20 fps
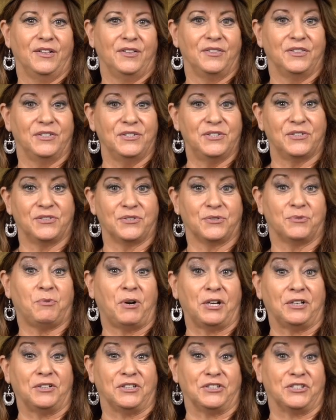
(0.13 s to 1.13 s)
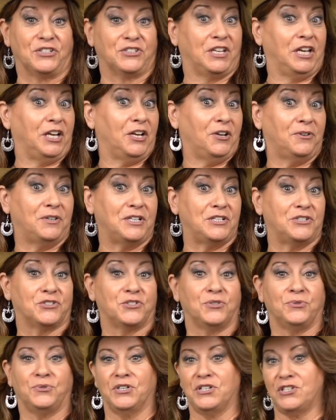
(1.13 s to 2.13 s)
This is one of the scary
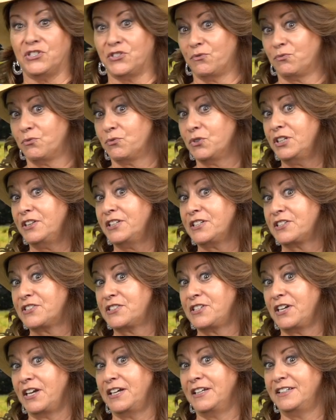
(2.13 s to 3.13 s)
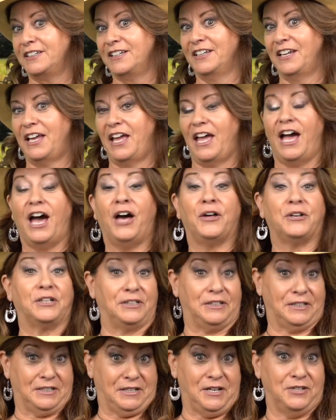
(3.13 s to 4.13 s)
stories of real estate out in
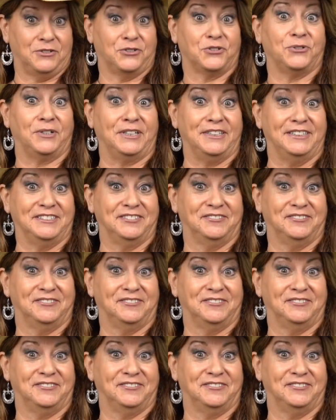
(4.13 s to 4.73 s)
the country.